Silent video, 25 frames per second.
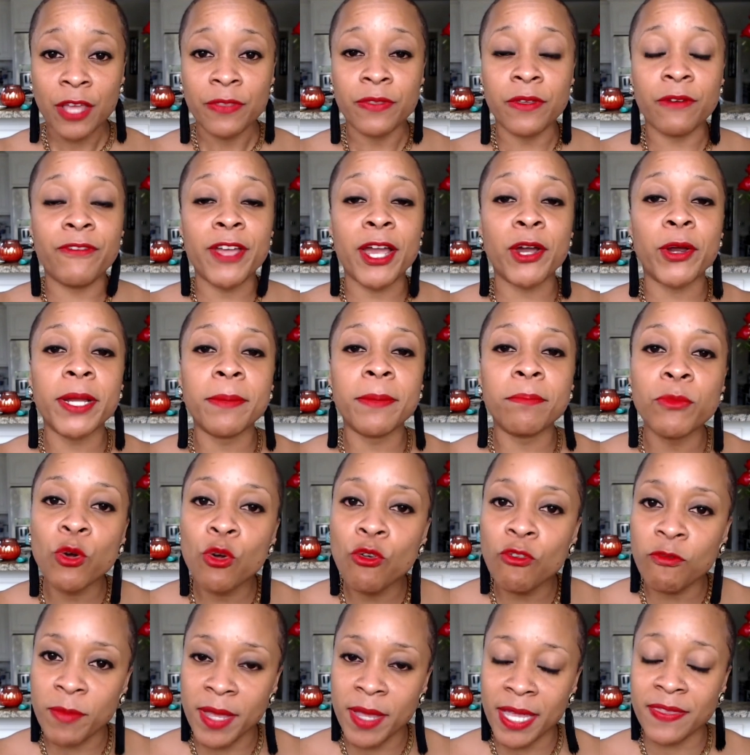the very
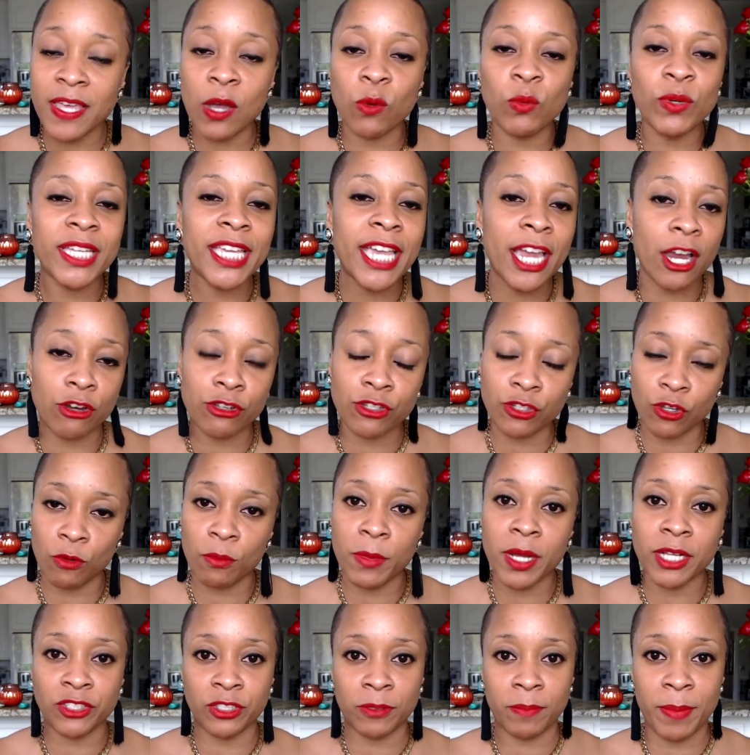movement that we care so
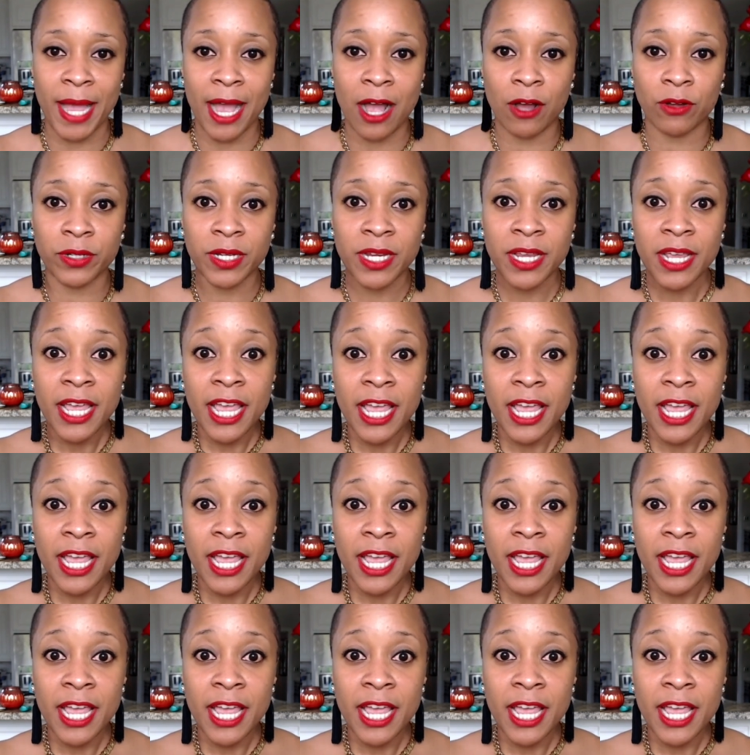much about.